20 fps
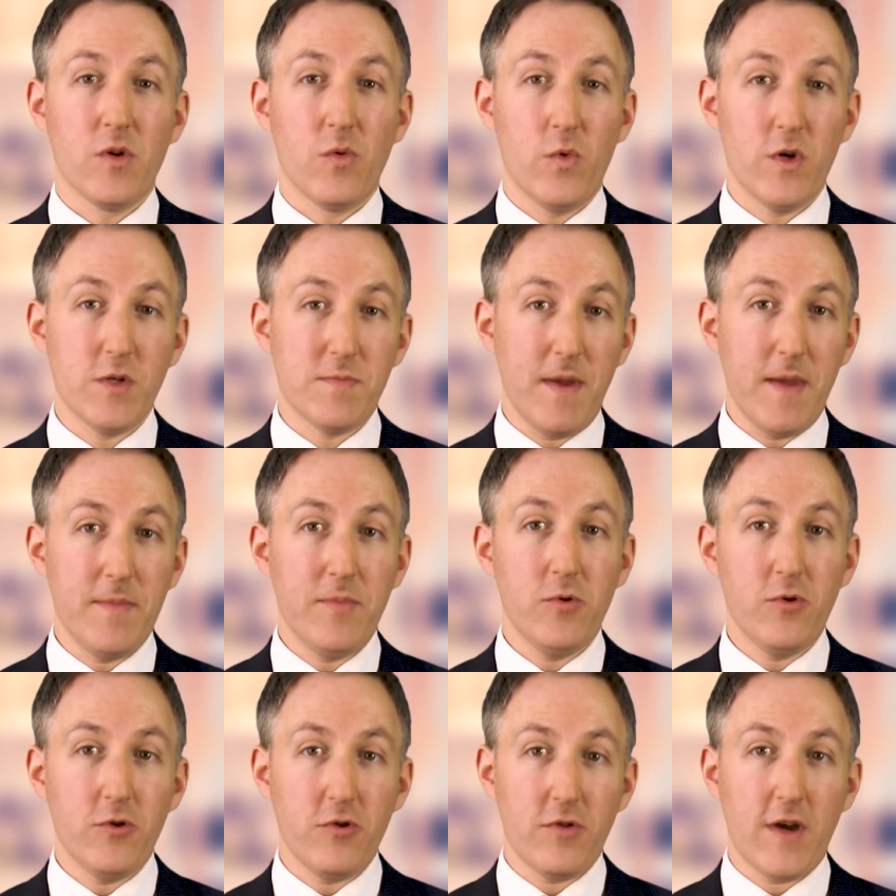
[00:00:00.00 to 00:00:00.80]
which
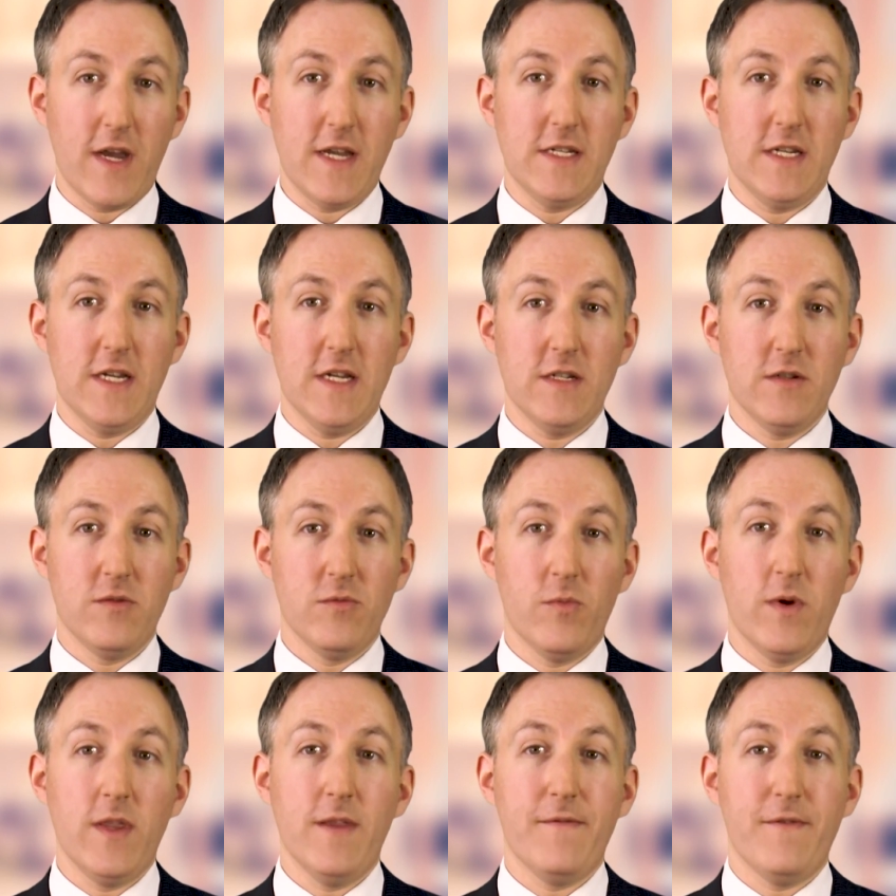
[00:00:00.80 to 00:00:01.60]
people created
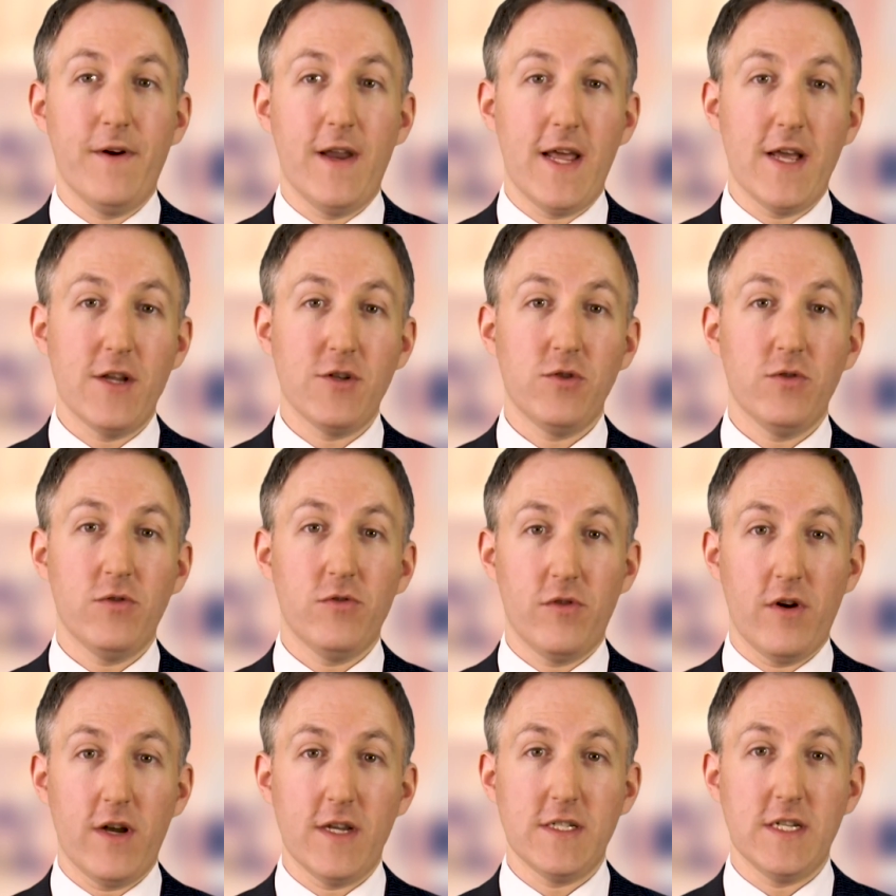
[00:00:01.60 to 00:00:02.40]
when the financial
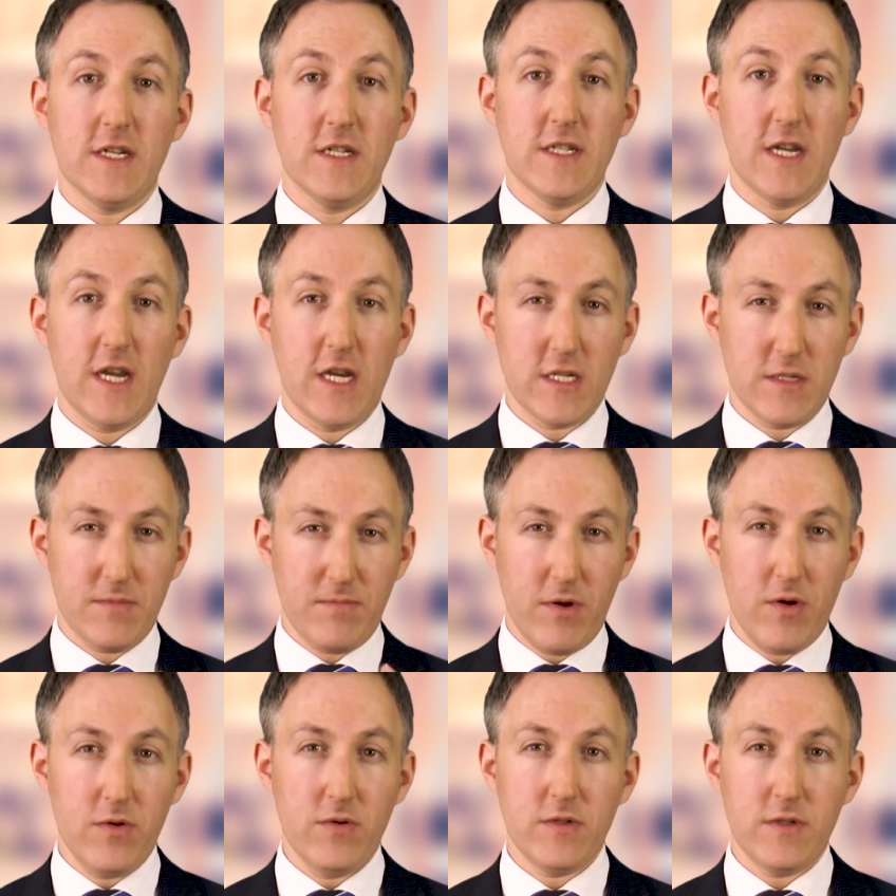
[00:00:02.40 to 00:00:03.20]
crisis had
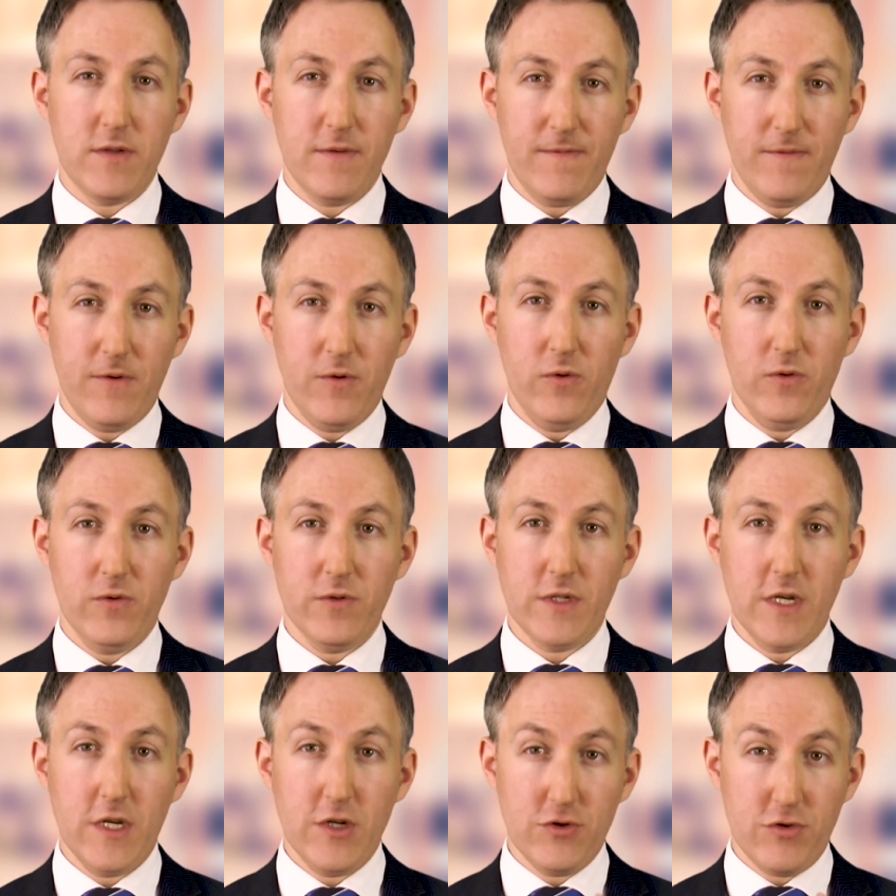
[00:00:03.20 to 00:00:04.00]
exposed the
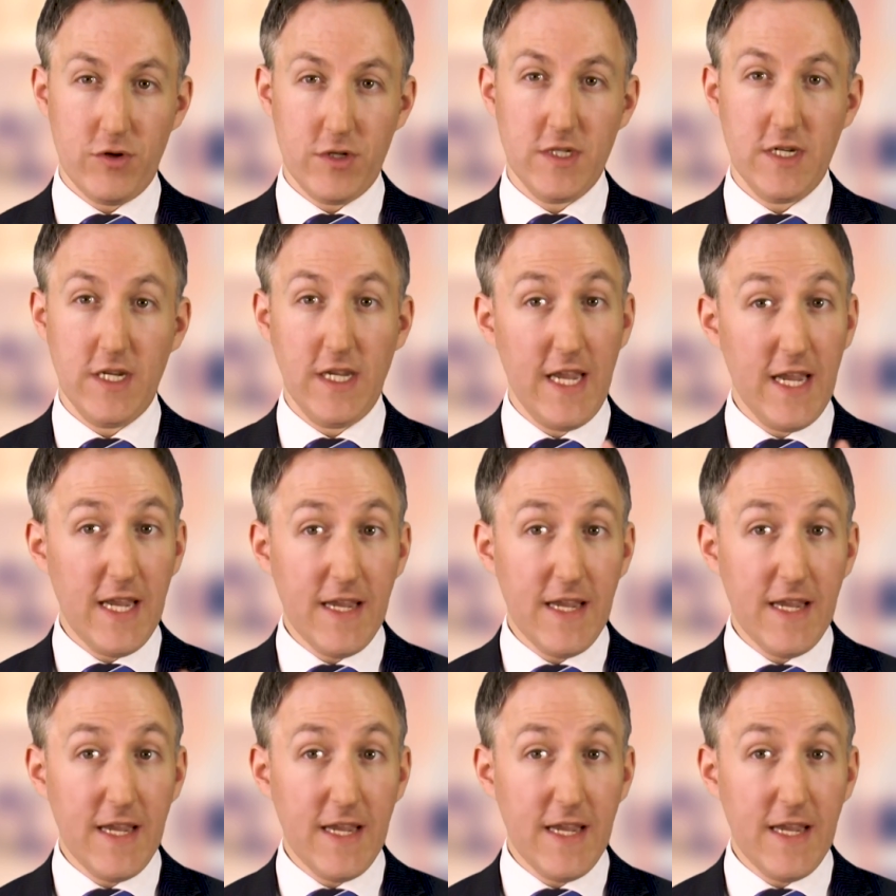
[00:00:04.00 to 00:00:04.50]
flaws in trusting